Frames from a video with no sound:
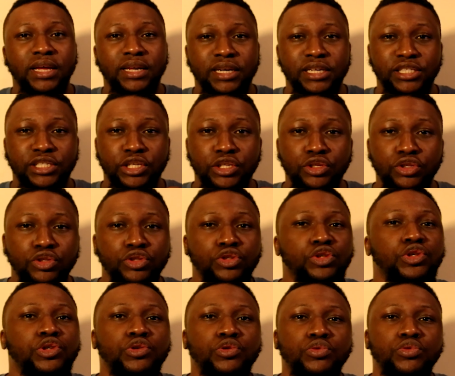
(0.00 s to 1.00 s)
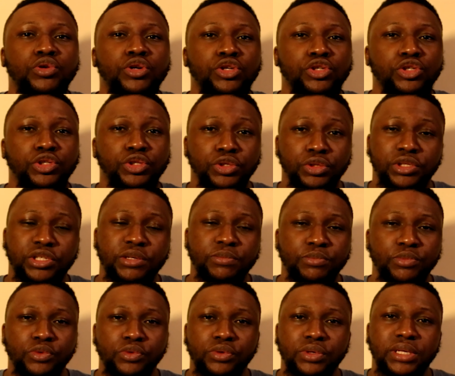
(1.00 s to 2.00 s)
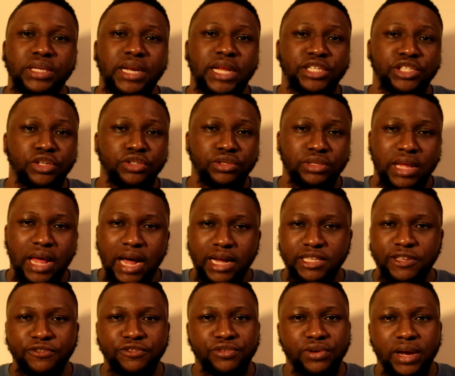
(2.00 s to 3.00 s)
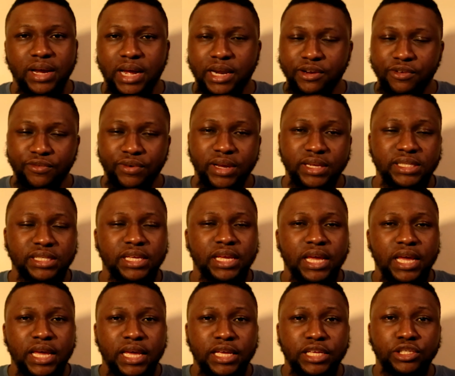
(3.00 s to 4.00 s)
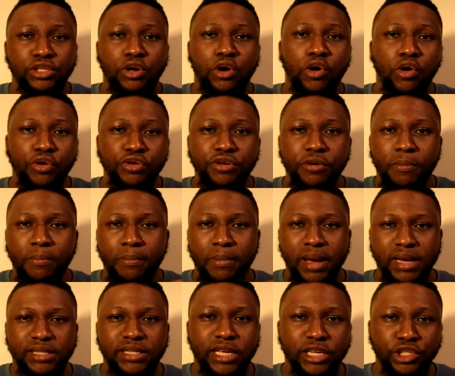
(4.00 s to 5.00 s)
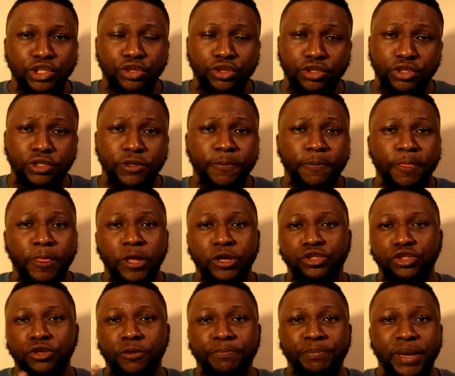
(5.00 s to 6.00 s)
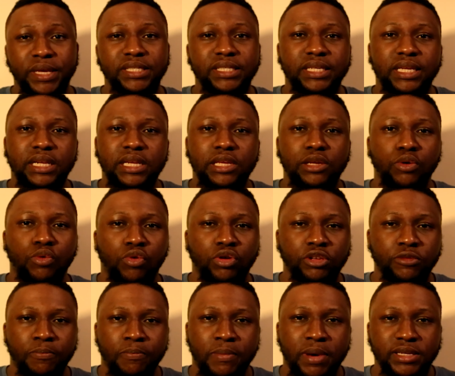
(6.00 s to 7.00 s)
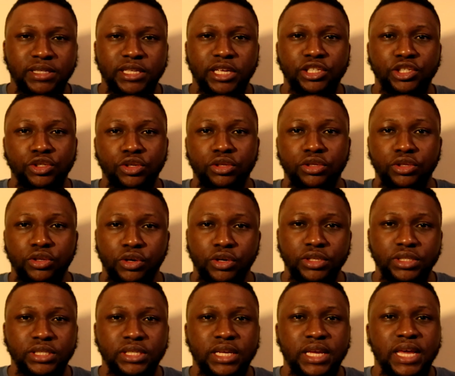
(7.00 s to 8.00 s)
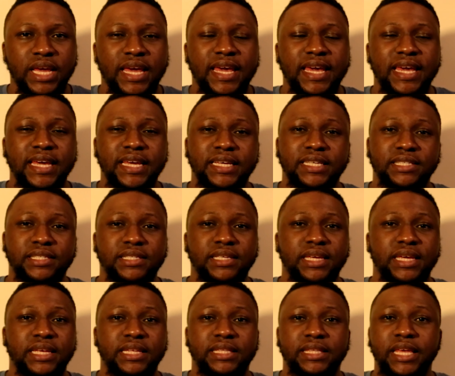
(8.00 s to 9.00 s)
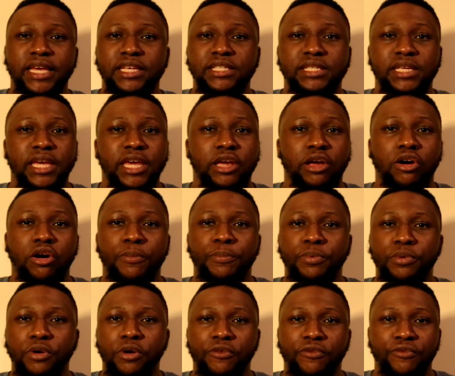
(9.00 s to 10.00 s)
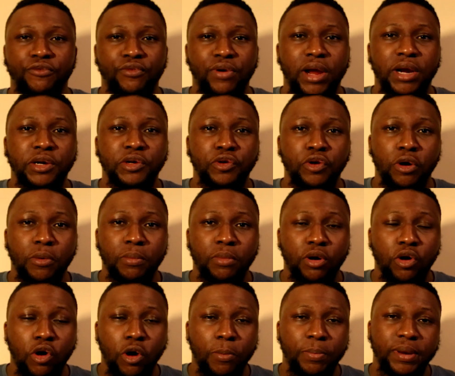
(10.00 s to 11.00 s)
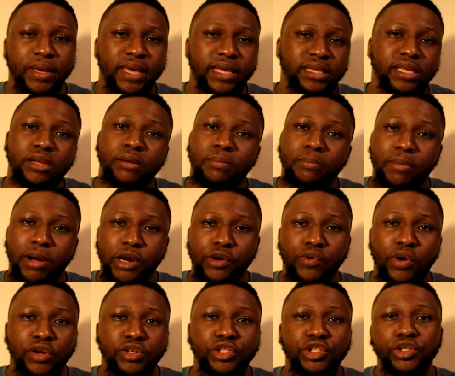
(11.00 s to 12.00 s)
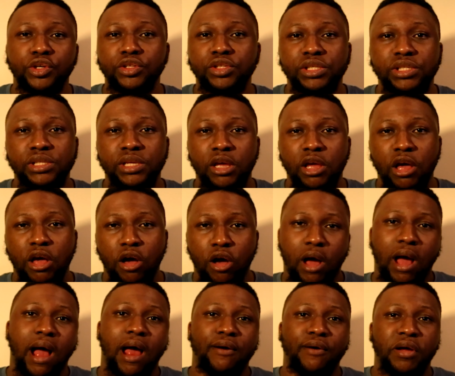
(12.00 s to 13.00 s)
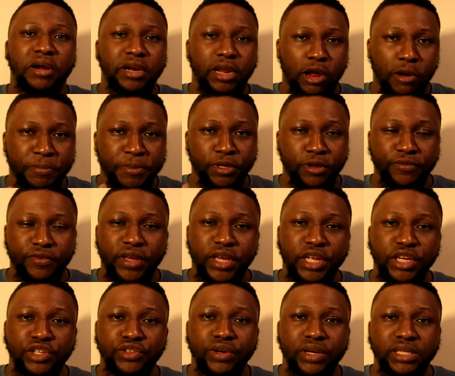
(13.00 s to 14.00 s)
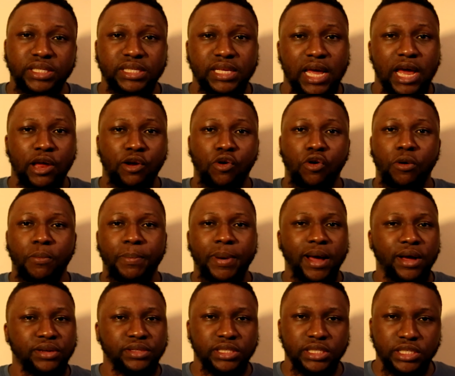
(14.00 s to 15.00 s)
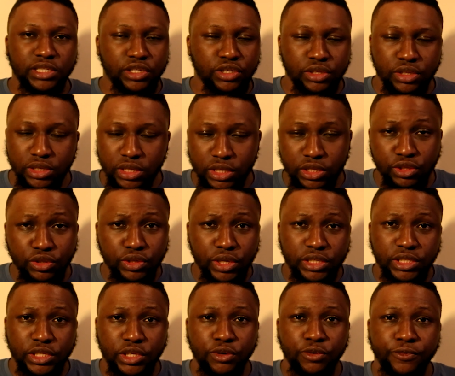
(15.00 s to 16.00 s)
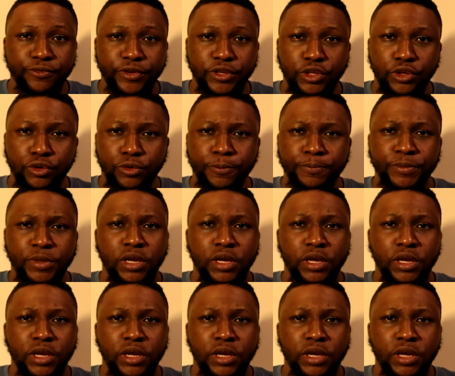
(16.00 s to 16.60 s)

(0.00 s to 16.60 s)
There's a new shooting mode in addition to the active track and the rest. It's called Master Shot. So basically what Master Shot does is it takes a couple of random complicated manual shots around a place of interest and compiles into a single video.